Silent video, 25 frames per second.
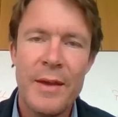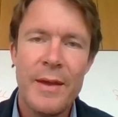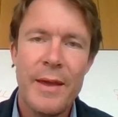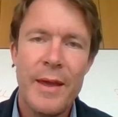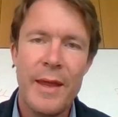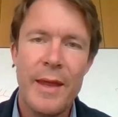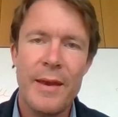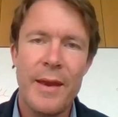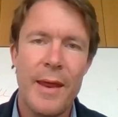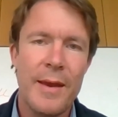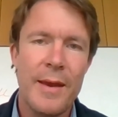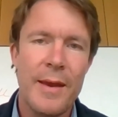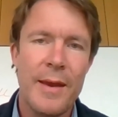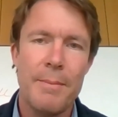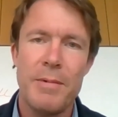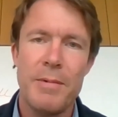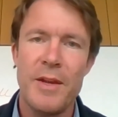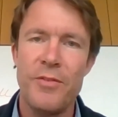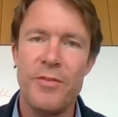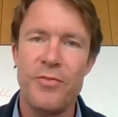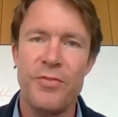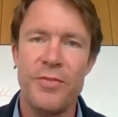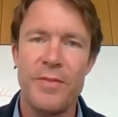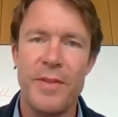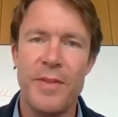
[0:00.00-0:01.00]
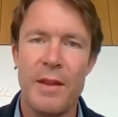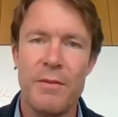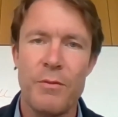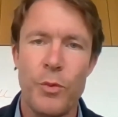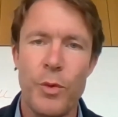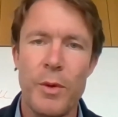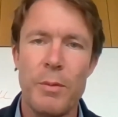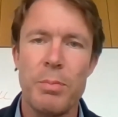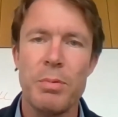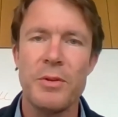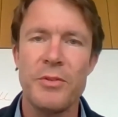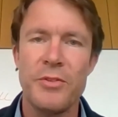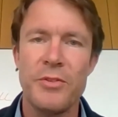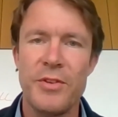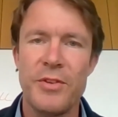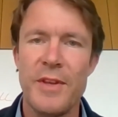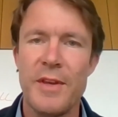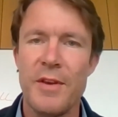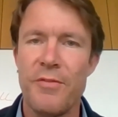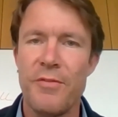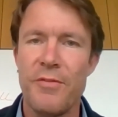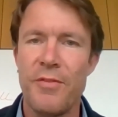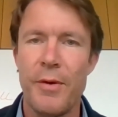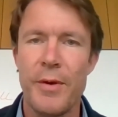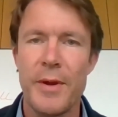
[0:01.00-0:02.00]
And I believe that we will see
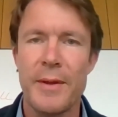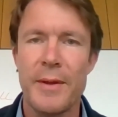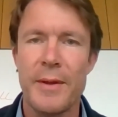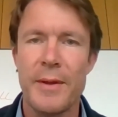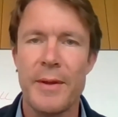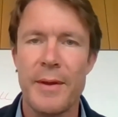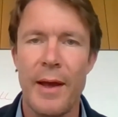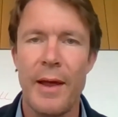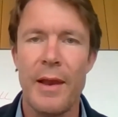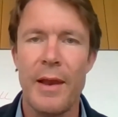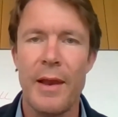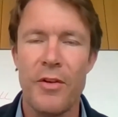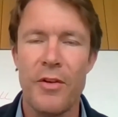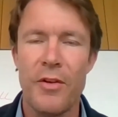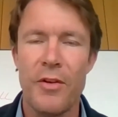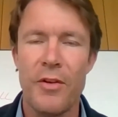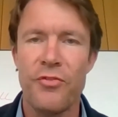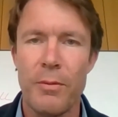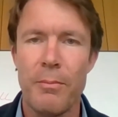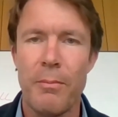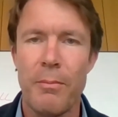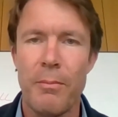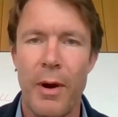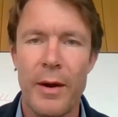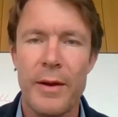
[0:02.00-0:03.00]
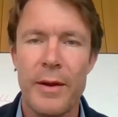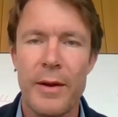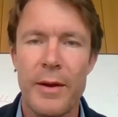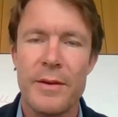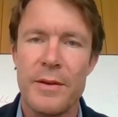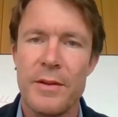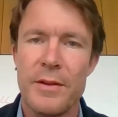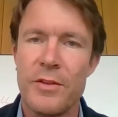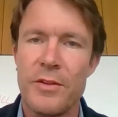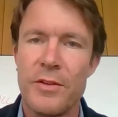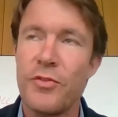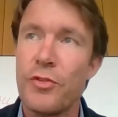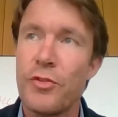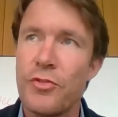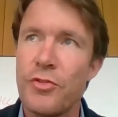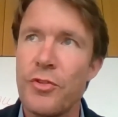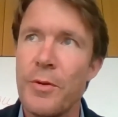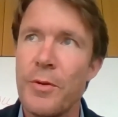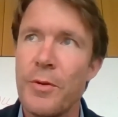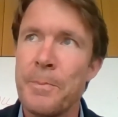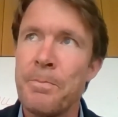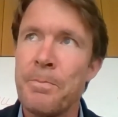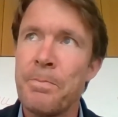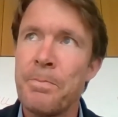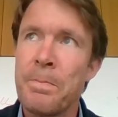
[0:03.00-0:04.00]
a very colorful market in the
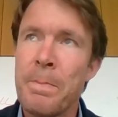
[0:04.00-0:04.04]
future.